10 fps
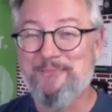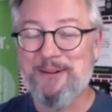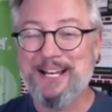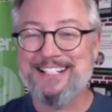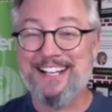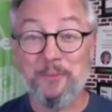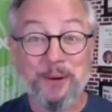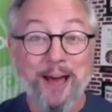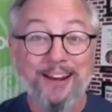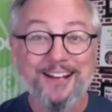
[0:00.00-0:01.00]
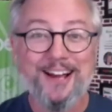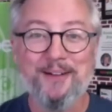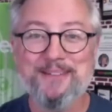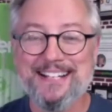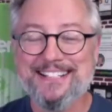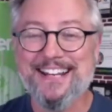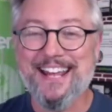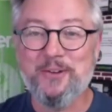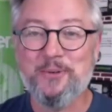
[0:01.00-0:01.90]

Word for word: But uh, we're not in combat today.